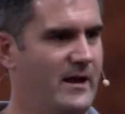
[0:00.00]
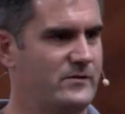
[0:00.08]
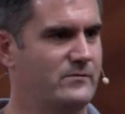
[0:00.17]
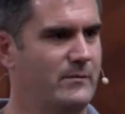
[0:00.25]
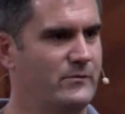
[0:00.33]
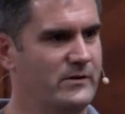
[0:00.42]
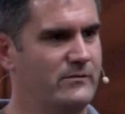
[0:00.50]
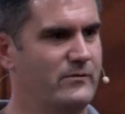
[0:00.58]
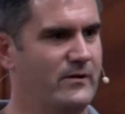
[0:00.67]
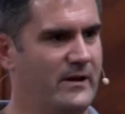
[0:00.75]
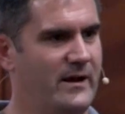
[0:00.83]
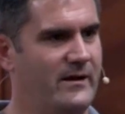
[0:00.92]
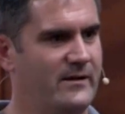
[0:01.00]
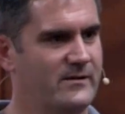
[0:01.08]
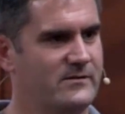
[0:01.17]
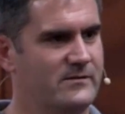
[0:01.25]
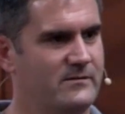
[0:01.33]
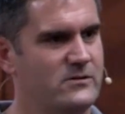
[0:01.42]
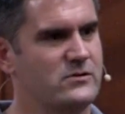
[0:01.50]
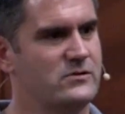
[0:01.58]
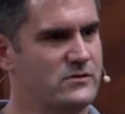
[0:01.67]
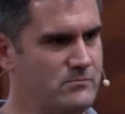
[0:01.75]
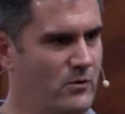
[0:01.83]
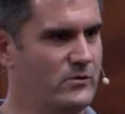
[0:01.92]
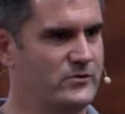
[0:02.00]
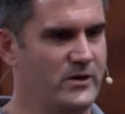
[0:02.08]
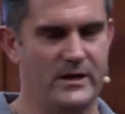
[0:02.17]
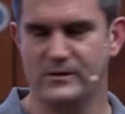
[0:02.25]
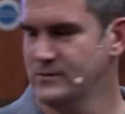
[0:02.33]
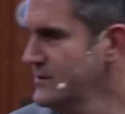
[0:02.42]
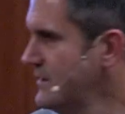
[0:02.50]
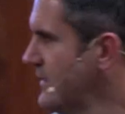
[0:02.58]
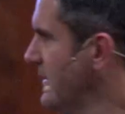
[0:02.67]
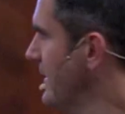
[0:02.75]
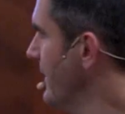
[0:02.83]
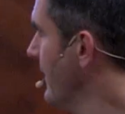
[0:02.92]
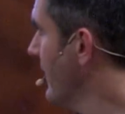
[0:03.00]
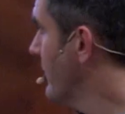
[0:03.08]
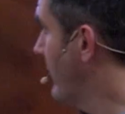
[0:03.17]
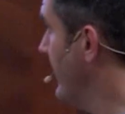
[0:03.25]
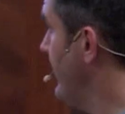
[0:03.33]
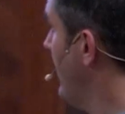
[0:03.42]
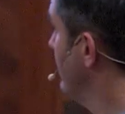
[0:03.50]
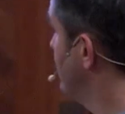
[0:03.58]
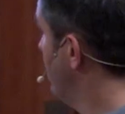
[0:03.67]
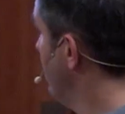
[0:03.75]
SRM server on Linux. It's just a small change. Right now, it's a